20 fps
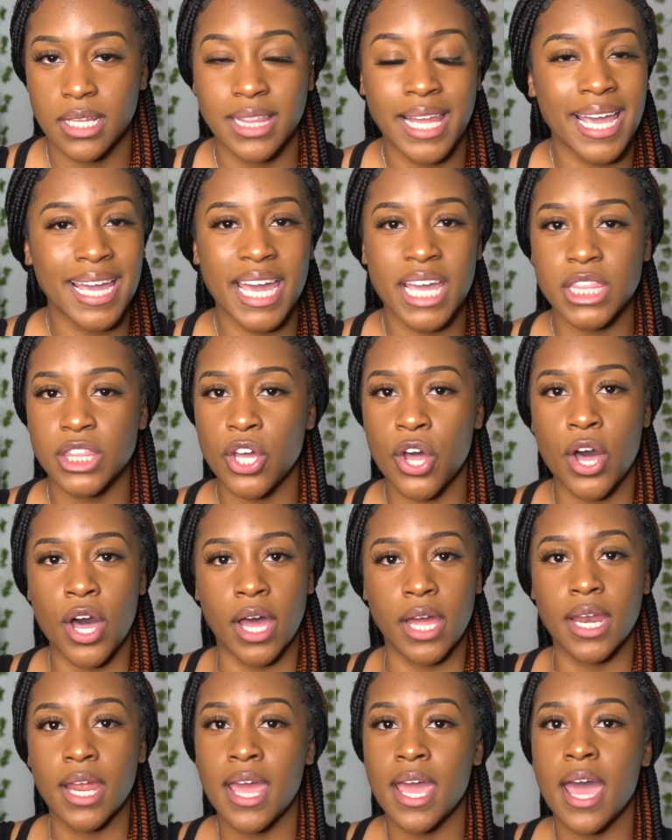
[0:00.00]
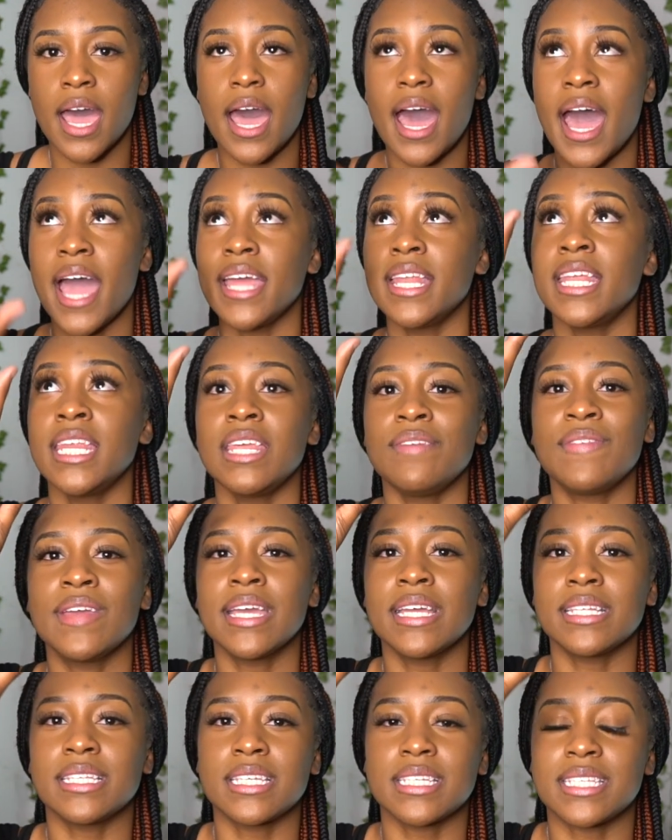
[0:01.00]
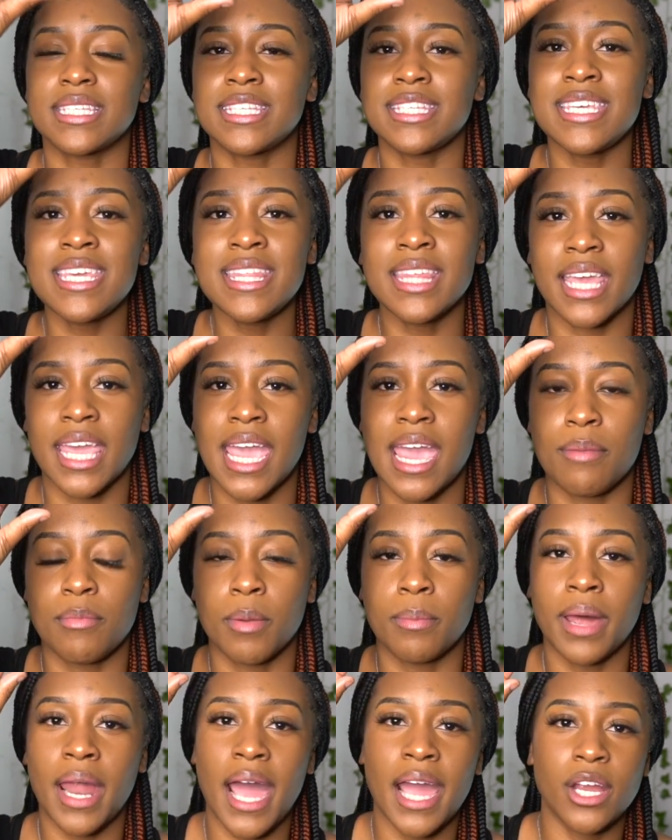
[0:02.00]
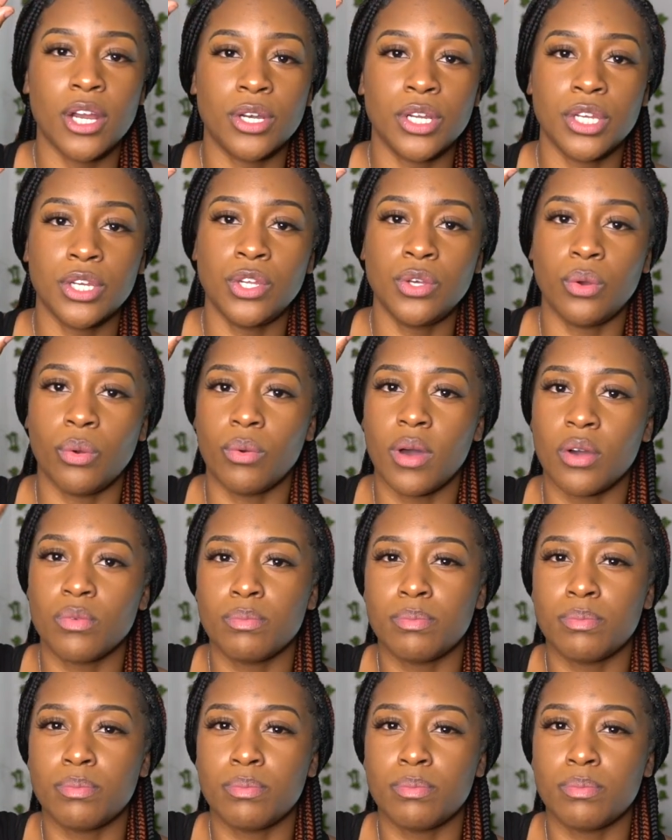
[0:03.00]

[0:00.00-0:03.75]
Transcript: Like I thought. I didn't even get to see the camera, but I already knew.